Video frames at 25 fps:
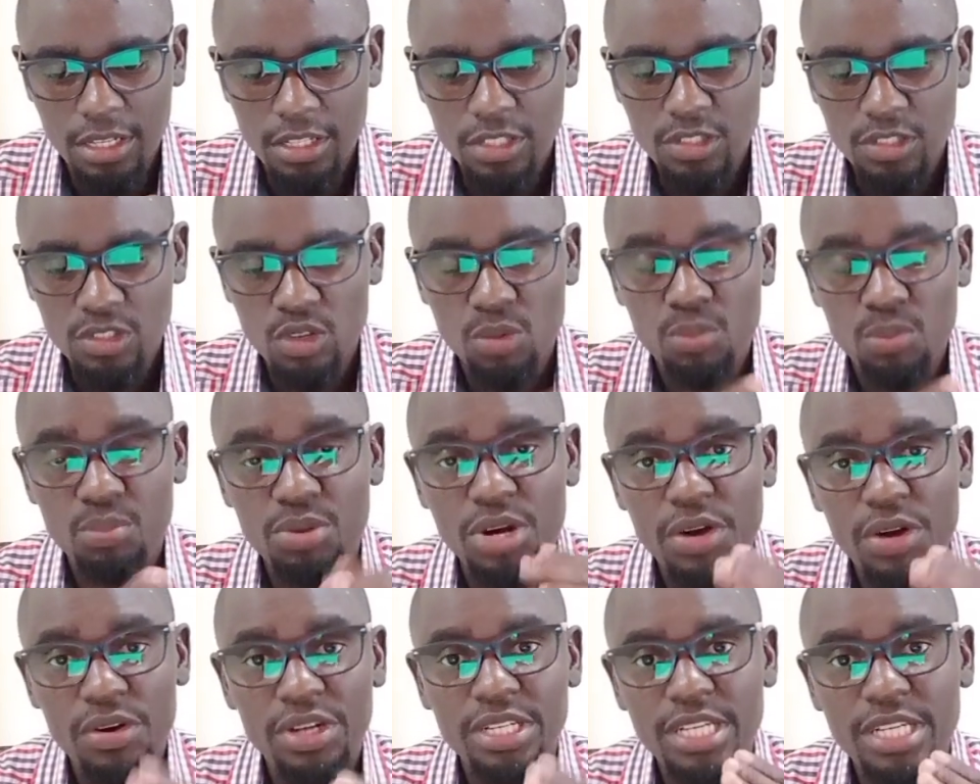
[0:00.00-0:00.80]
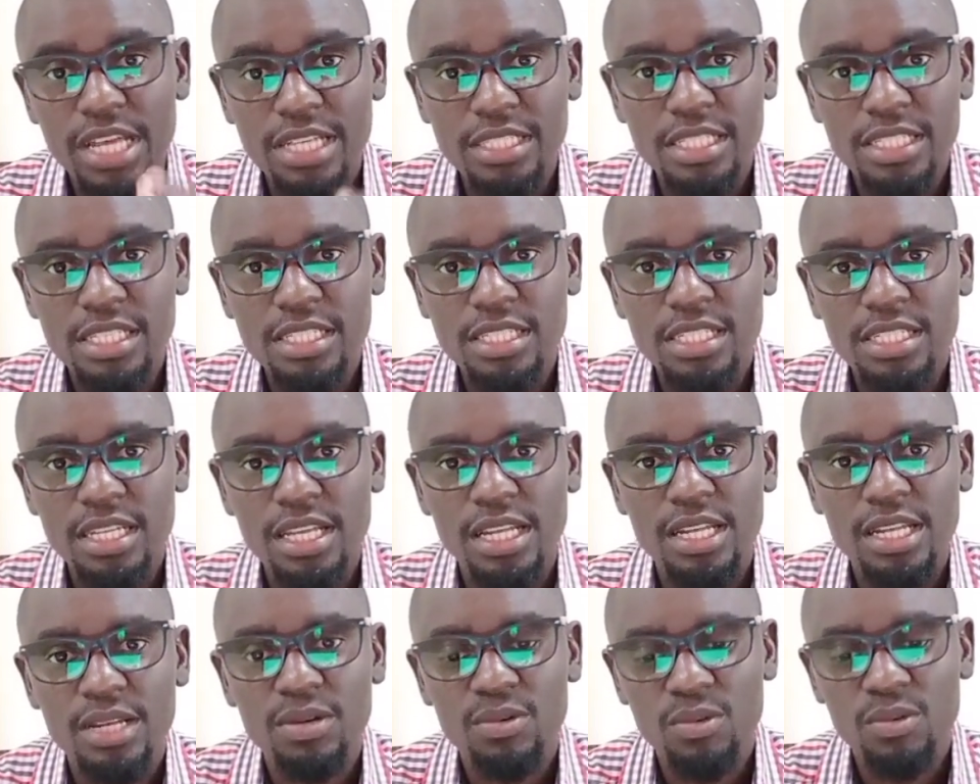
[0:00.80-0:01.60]
So
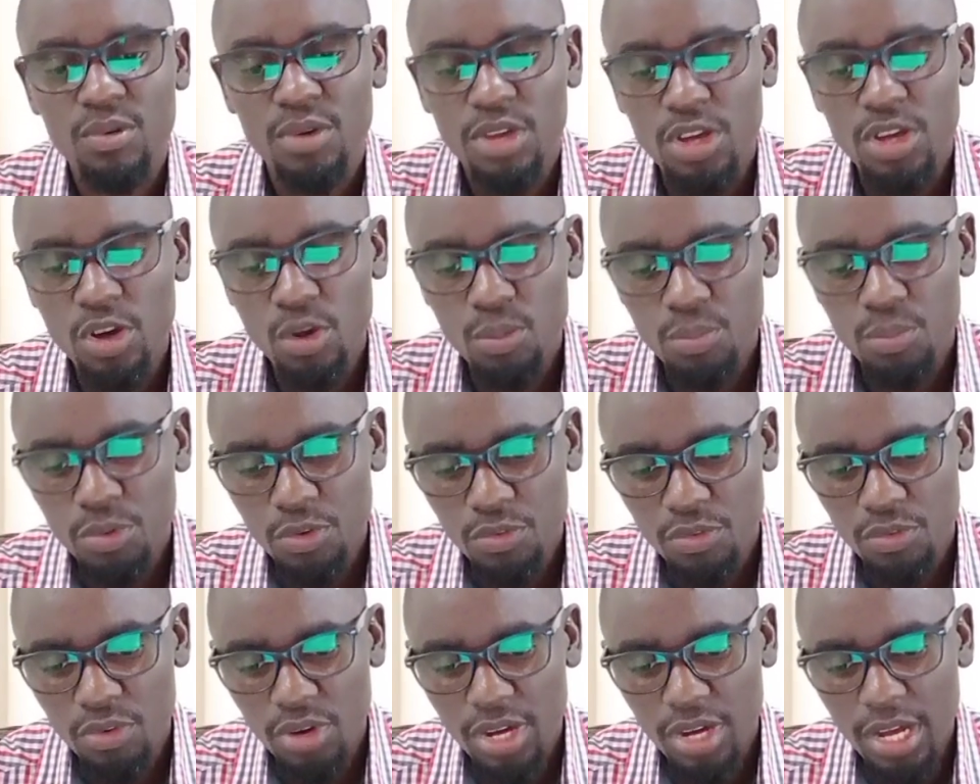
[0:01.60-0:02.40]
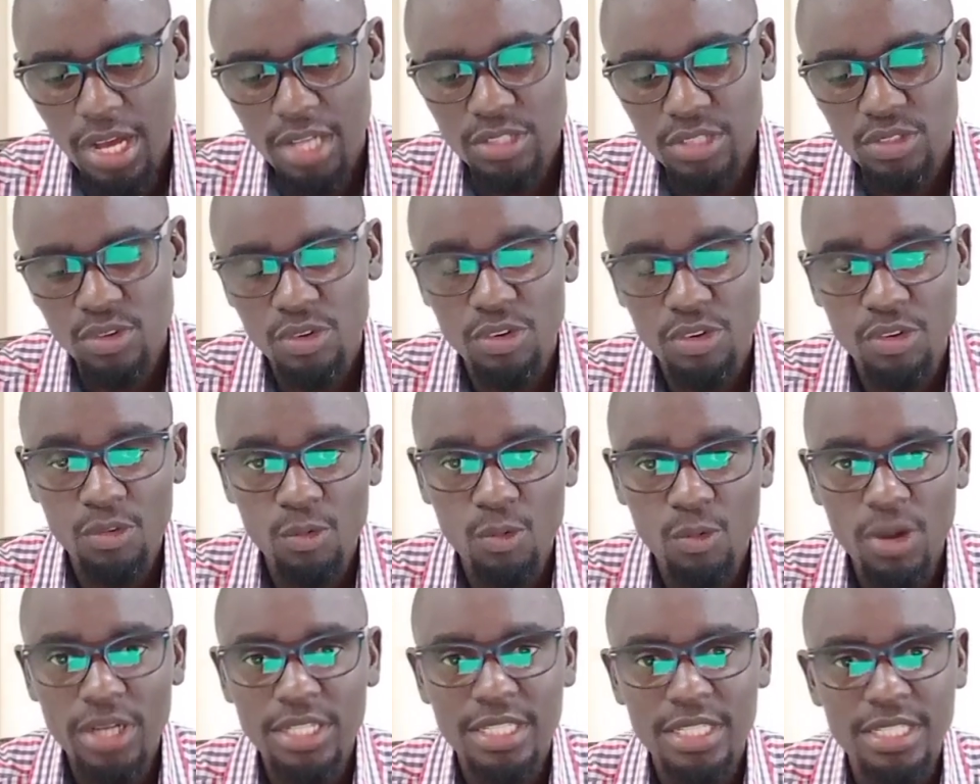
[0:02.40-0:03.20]
prioritization will help you focus on
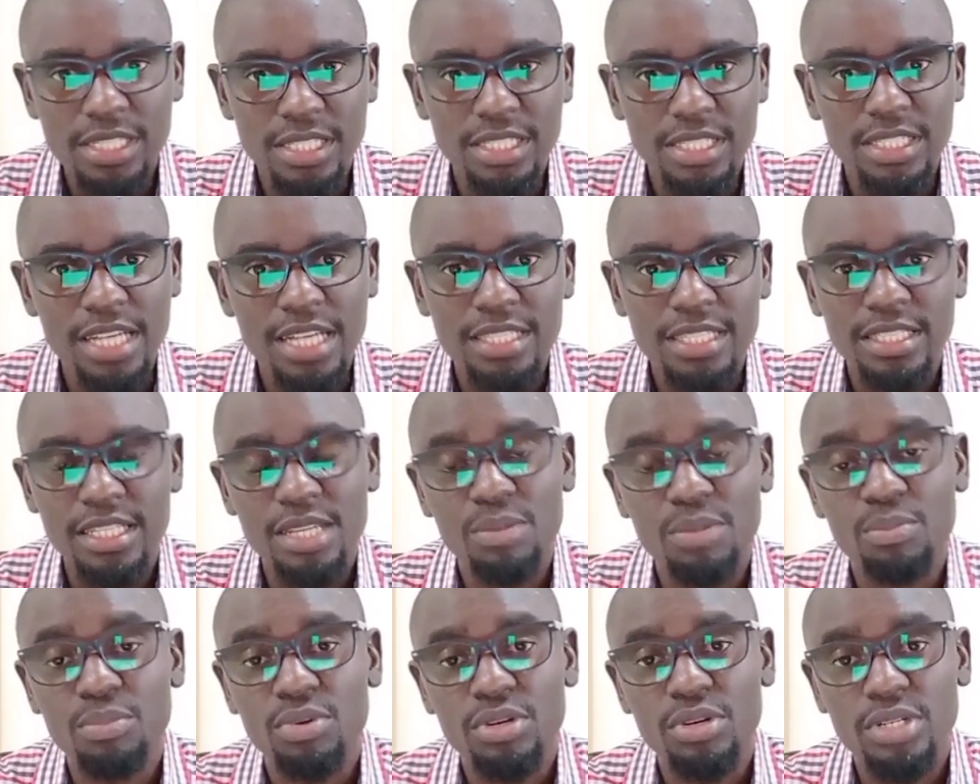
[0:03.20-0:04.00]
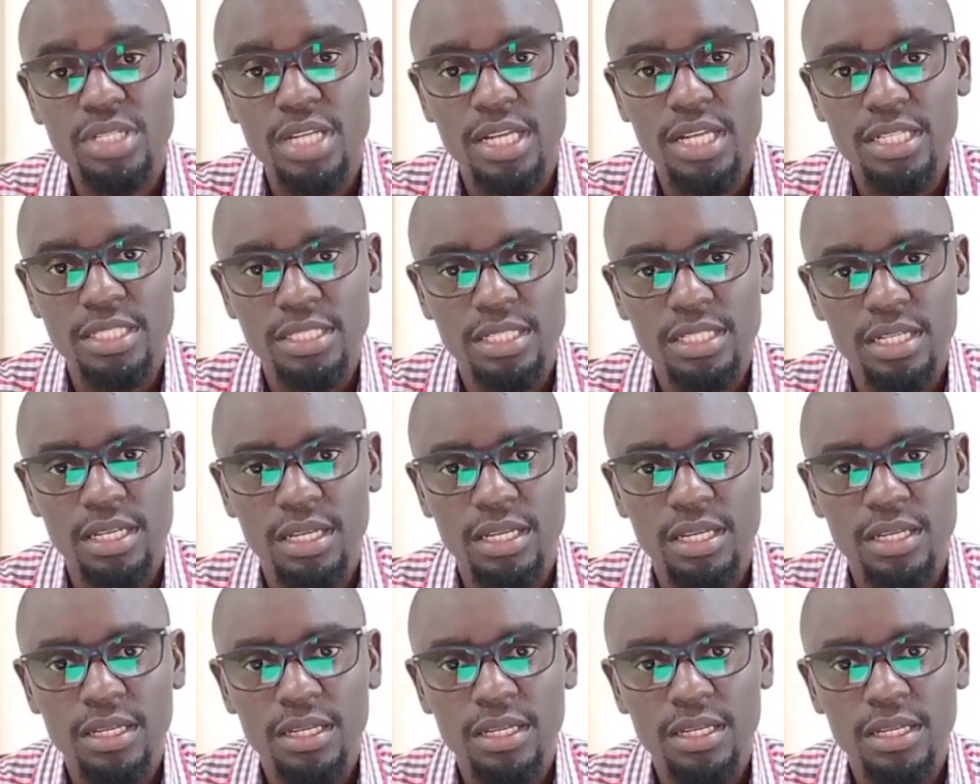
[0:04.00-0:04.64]
what is just important.